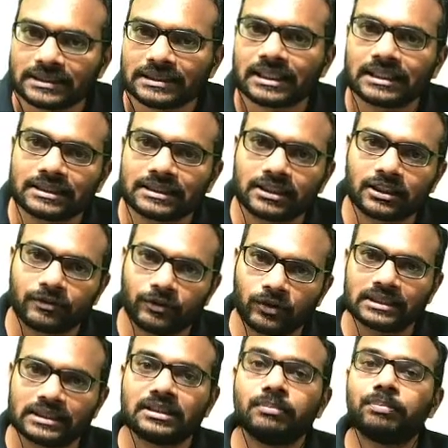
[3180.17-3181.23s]
trajectory for a
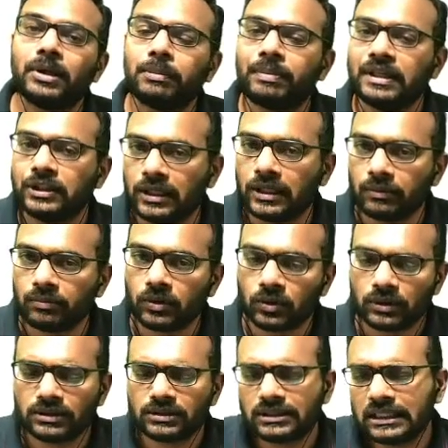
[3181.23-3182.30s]
simple pendulum or
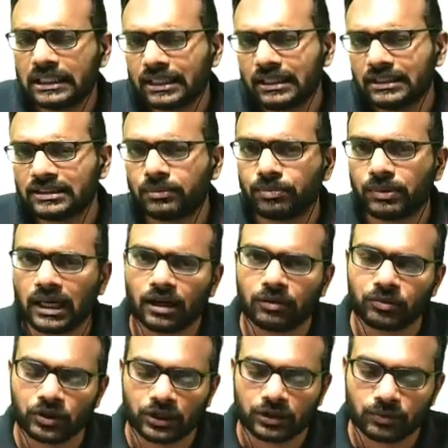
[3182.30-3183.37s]
generally simple
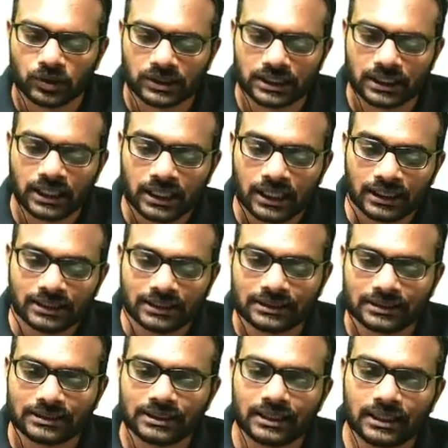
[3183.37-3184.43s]
harmonic motion, this
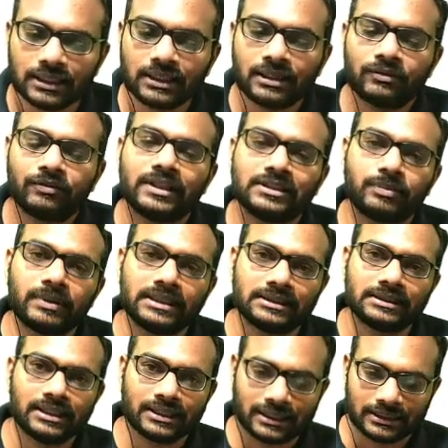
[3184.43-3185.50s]
is the phase space
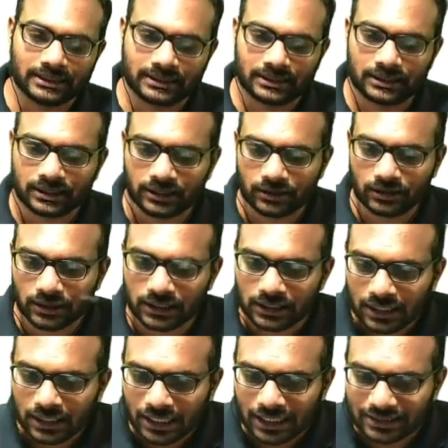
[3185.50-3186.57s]
trajectory. All right,
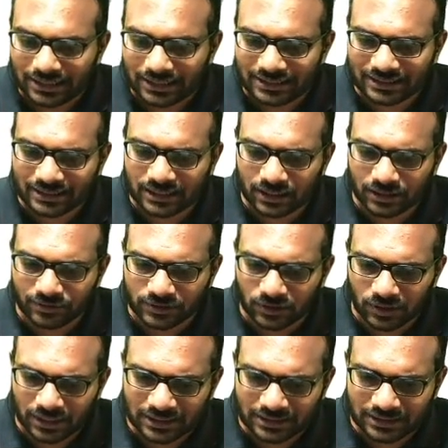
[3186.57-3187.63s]
and these curves, all
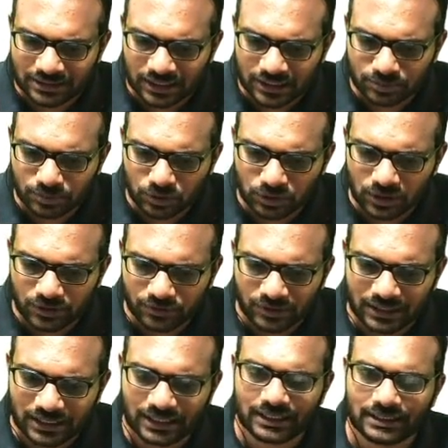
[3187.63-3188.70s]
right, these correspond to different
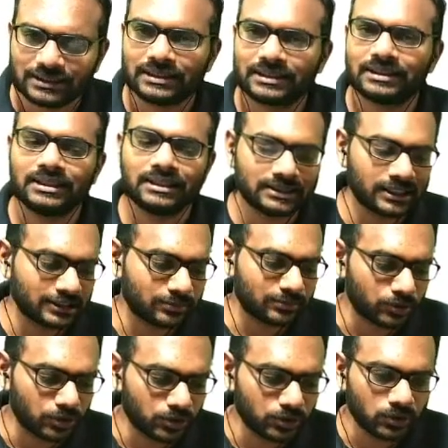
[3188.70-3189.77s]
energies. These
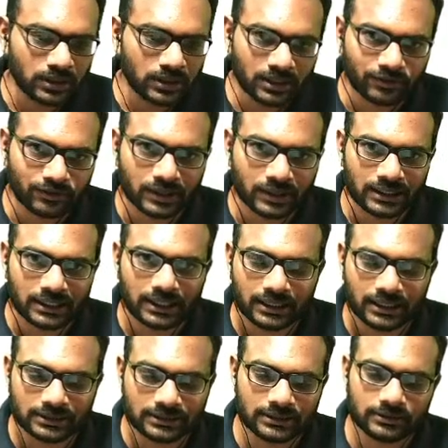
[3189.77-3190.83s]
correspond to different
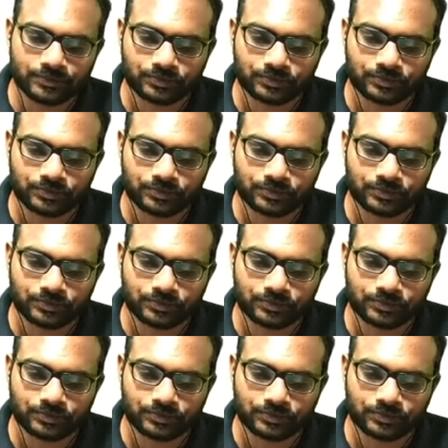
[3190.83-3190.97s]
energies.